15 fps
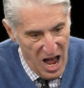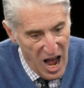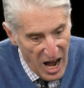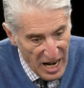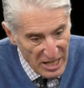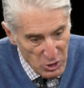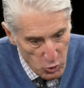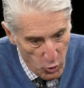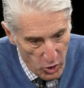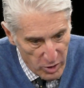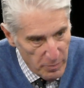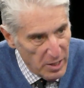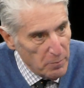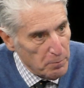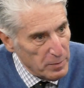I talk
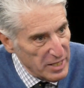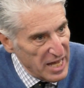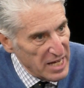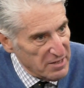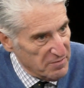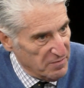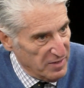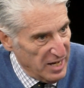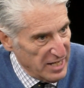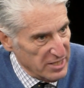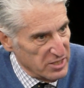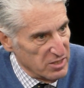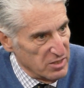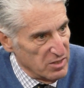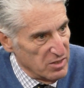about black
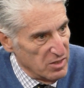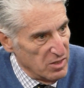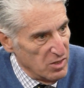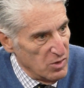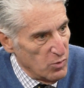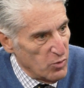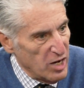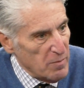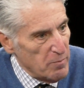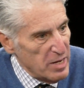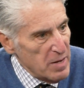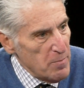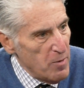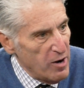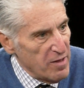flight. What I
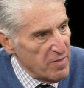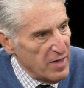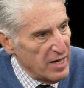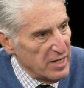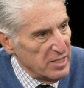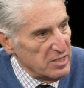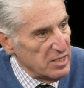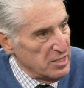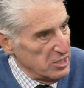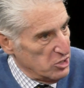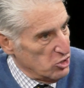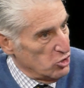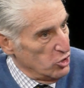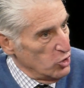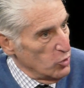mean by that is, and this
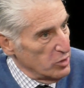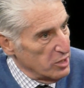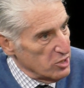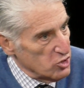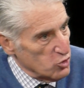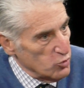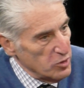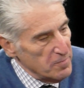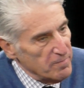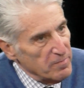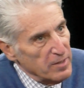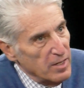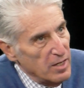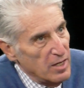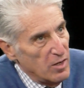is New York history,
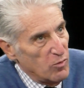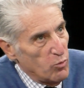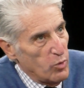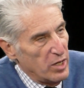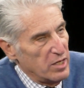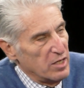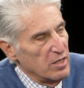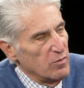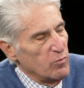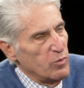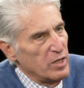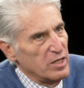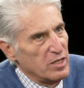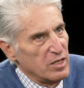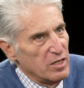when,
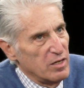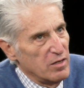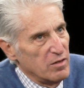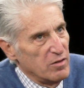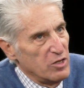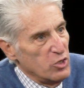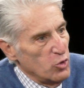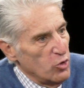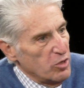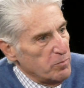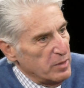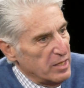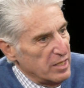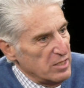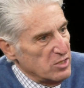when New York
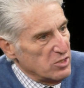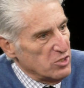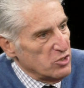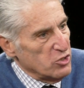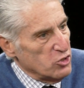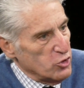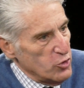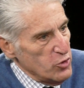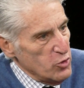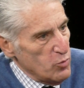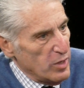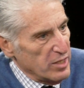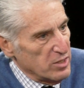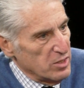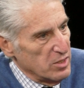begins to
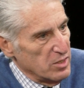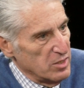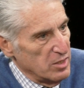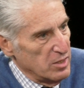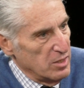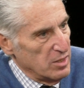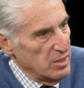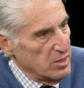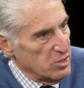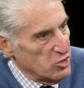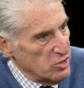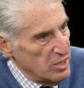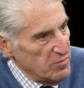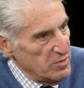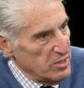deteriorate in the
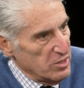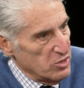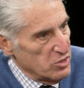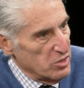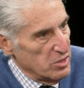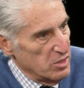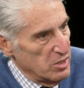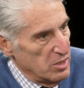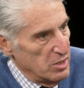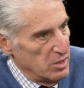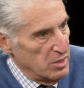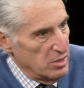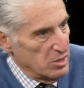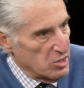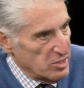70s,
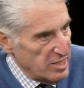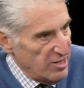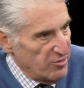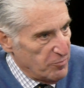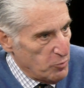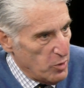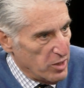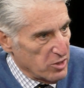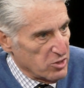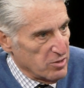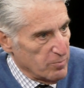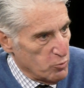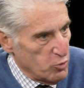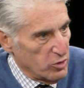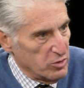in the South Bronx
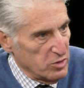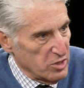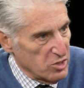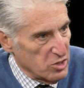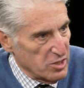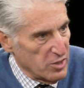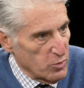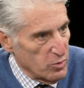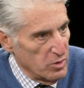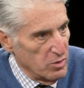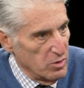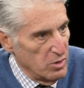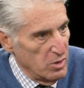and Brooklyn, et cetera,